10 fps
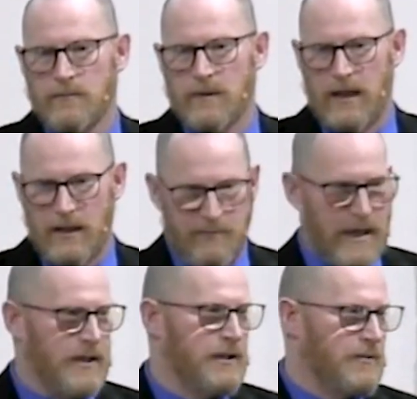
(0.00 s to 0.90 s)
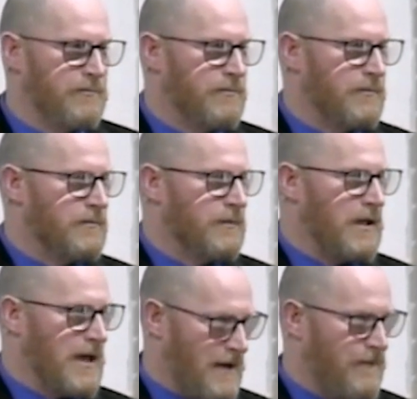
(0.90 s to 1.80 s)
Getting back up and
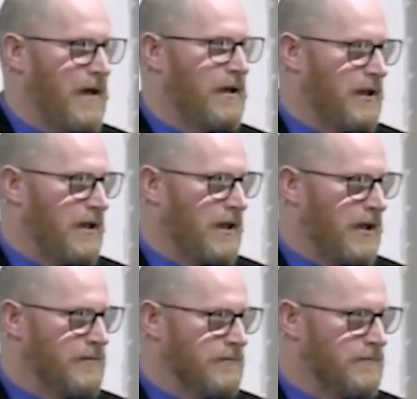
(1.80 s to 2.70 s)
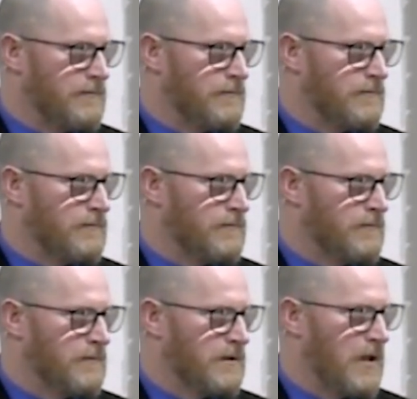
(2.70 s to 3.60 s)
not failing again.
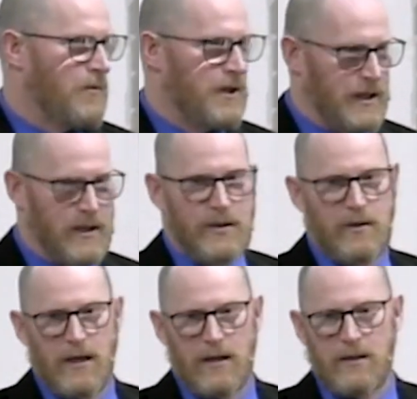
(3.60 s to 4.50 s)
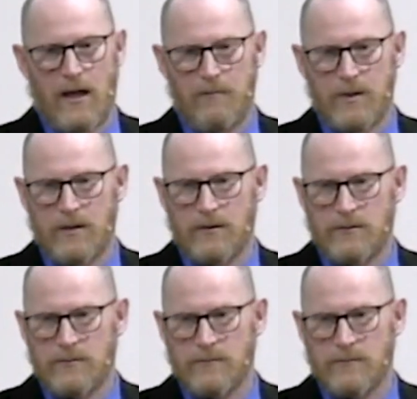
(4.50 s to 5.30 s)
Then running into your next obstacle.